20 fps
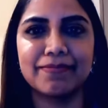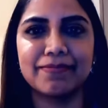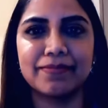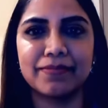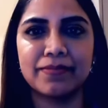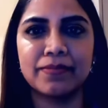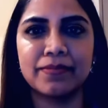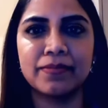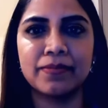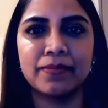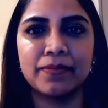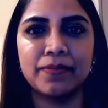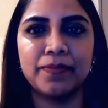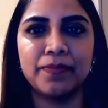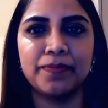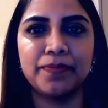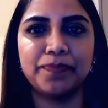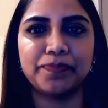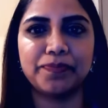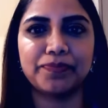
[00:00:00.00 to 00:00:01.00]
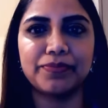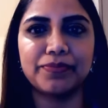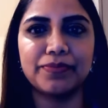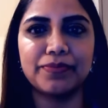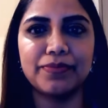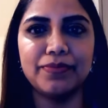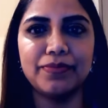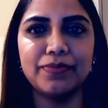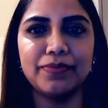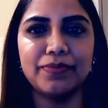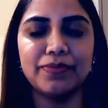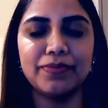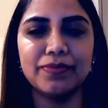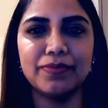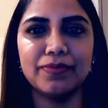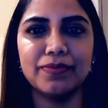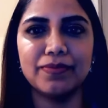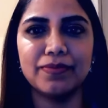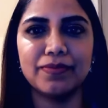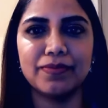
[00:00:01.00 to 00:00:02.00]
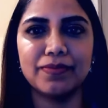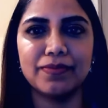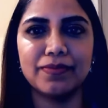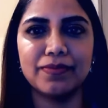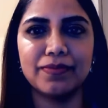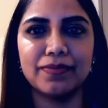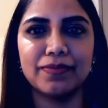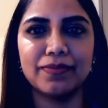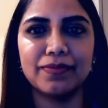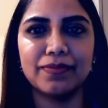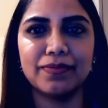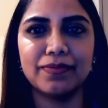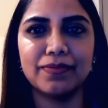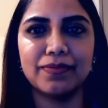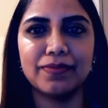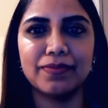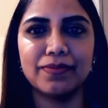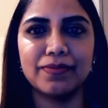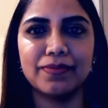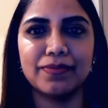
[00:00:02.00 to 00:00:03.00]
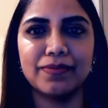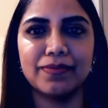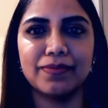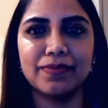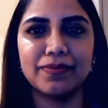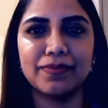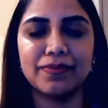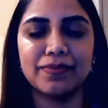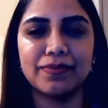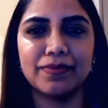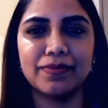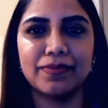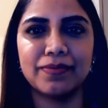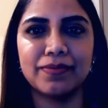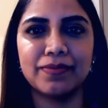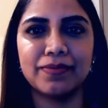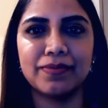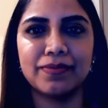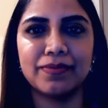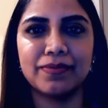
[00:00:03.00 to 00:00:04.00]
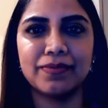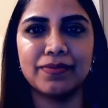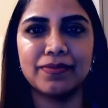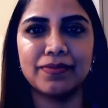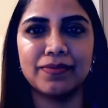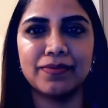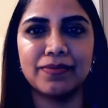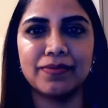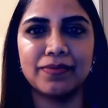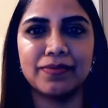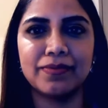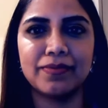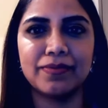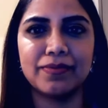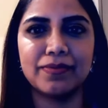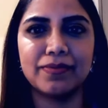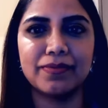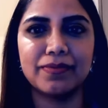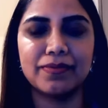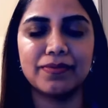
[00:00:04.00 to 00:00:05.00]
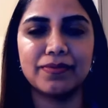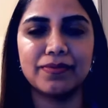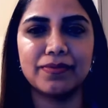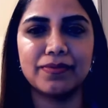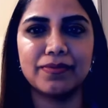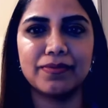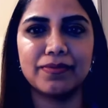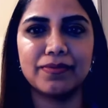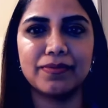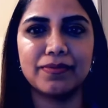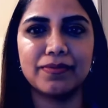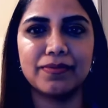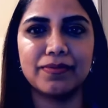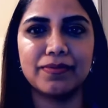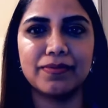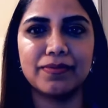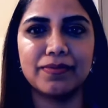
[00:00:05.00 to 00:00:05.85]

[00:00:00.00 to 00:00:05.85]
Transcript: No words are spoken by the person on screen.